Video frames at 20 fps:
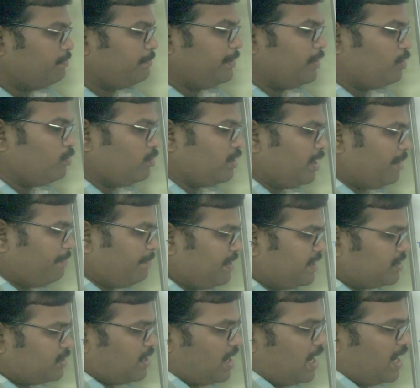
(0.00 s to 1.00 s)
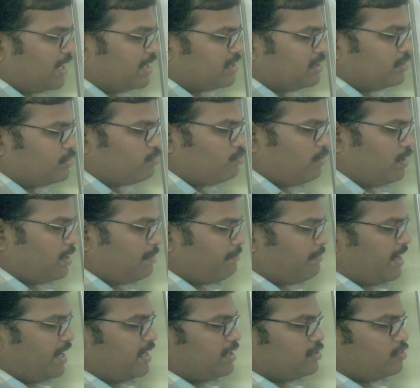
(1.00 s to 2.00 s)
to P2k plus rx square
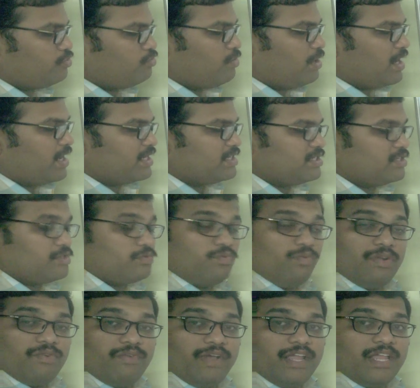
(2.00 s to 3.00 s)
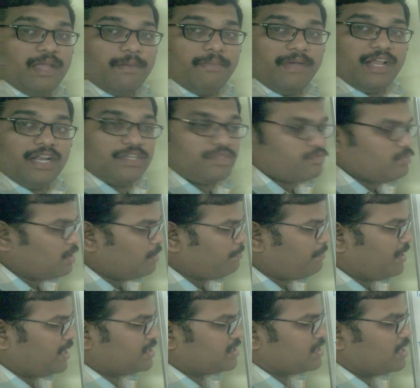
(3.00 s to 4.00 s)
minus 2 rx square yk minus 1
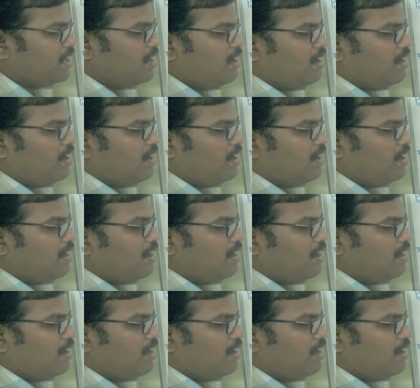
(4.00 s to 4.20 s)
plus